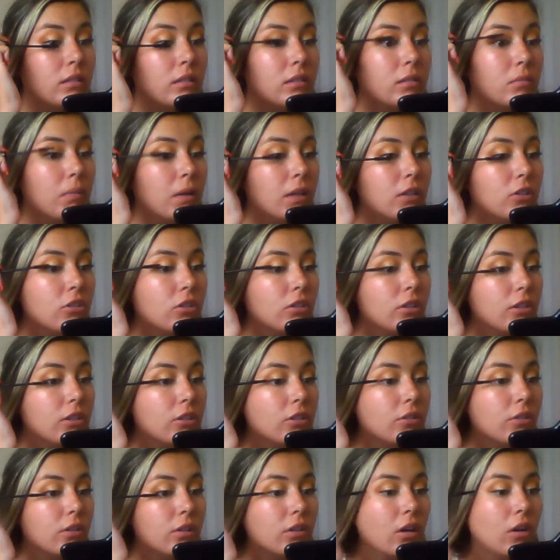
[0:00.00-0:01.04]
due
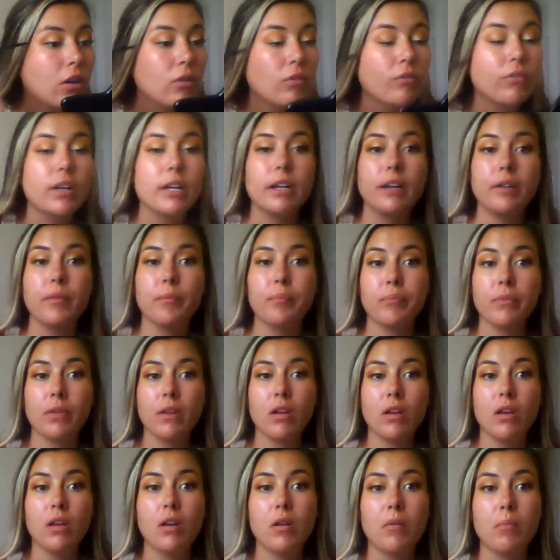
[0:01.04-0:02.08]
to COVID.
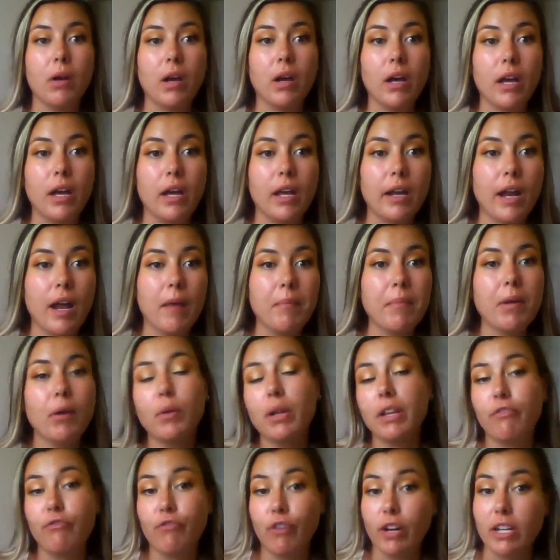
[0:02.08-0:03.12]
But I'm not really
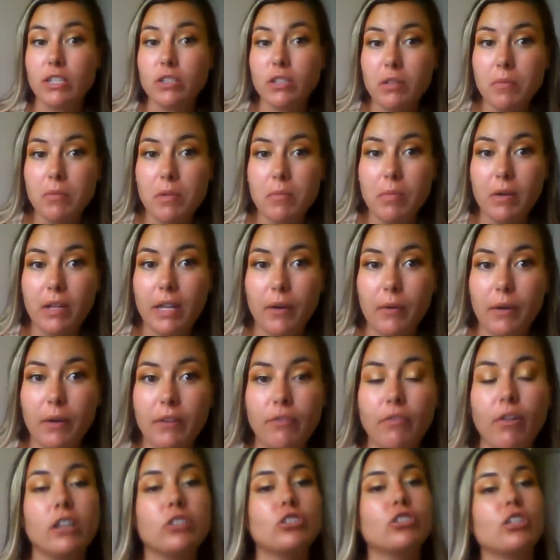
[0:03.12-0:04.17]
friends with people that wear
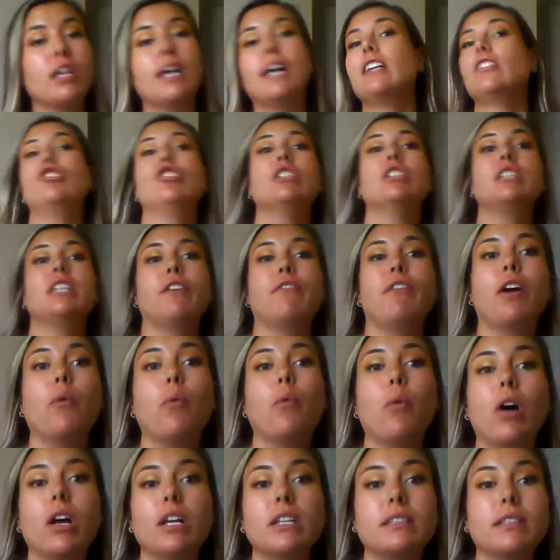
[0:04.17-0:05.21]
false lashes. If I
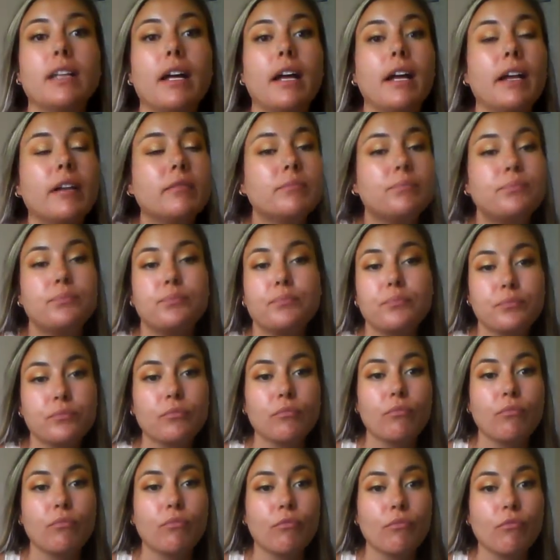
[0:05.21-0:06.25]
was, then
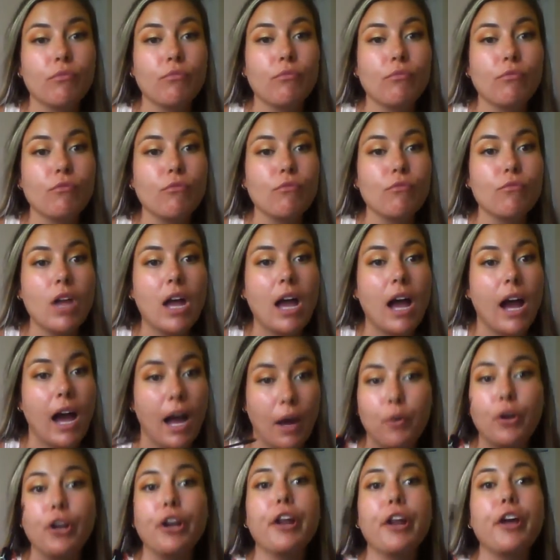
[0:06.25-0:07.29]
I
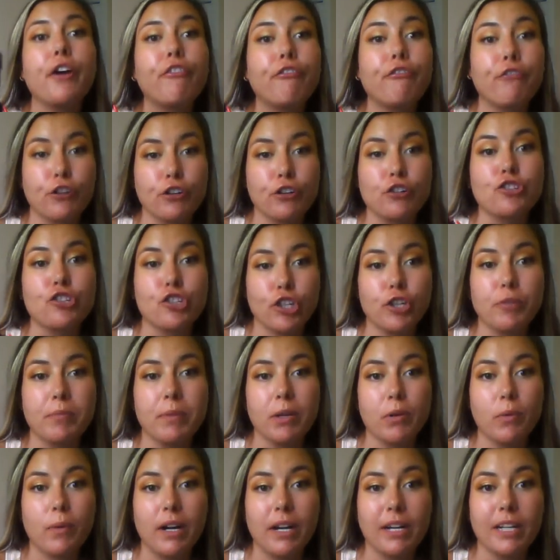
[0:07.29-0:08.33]
would for sure be
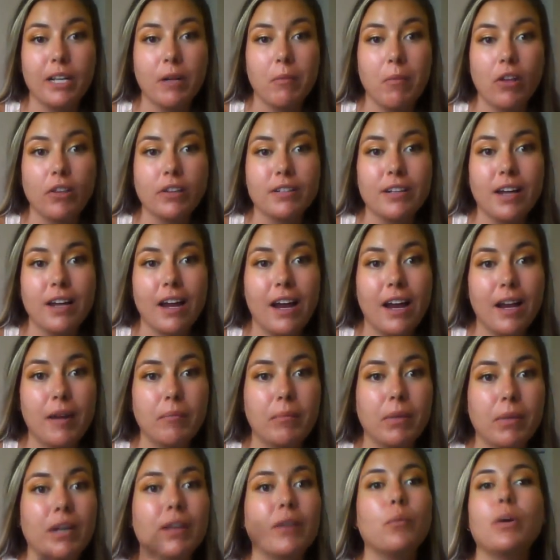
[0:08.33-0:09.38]
wearing them all the time.
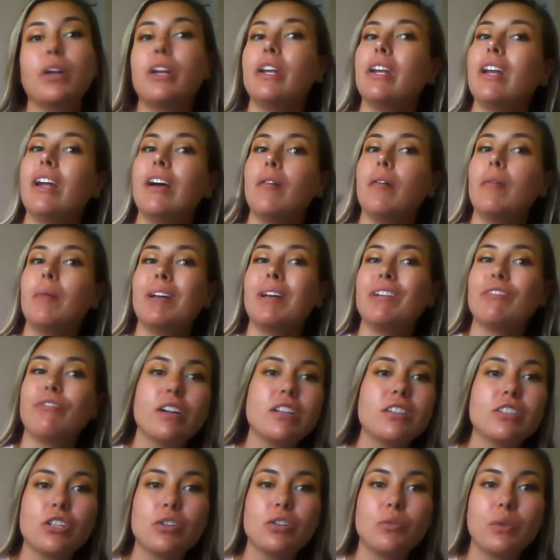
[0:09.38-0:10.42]
But when my
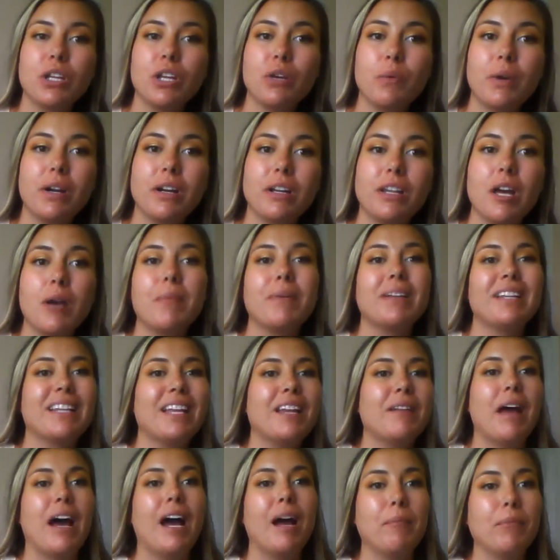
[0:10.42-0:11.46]
friends don't really wear them, and then
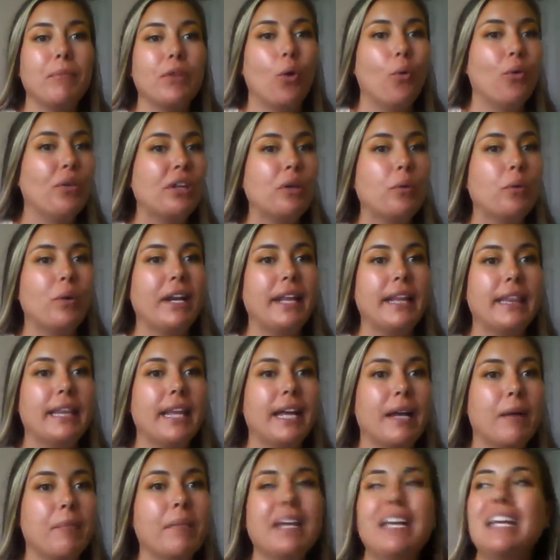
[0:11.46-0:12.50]
I'm the only one in
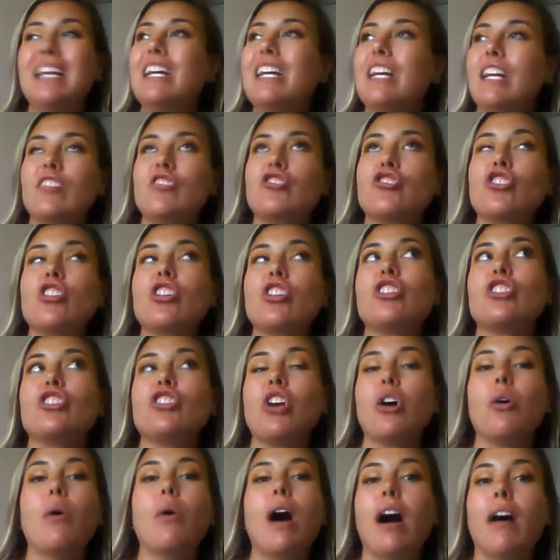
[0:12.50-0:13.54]
them, it's just
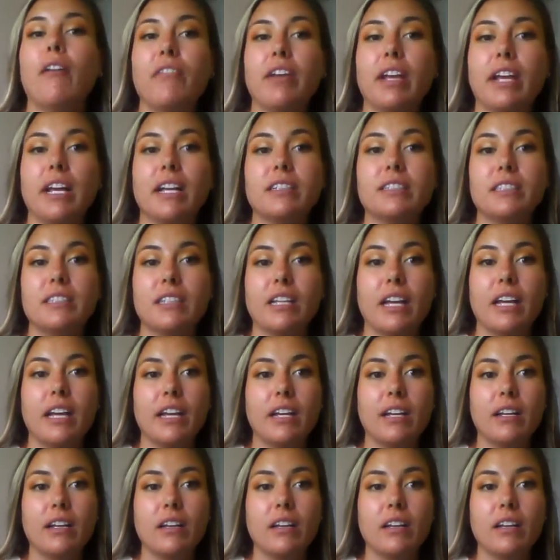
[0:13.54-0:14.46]
so obvious, like,